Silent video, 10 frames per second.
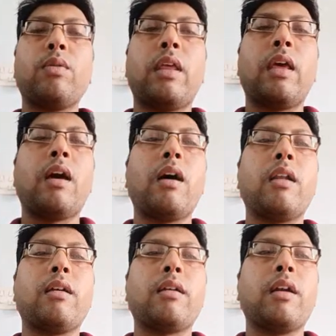They
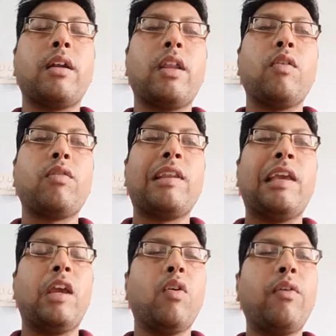are
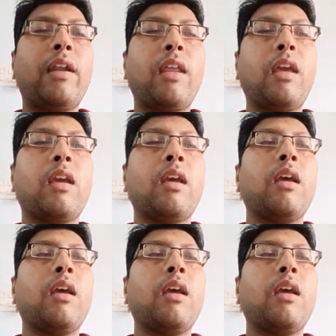continuously innovating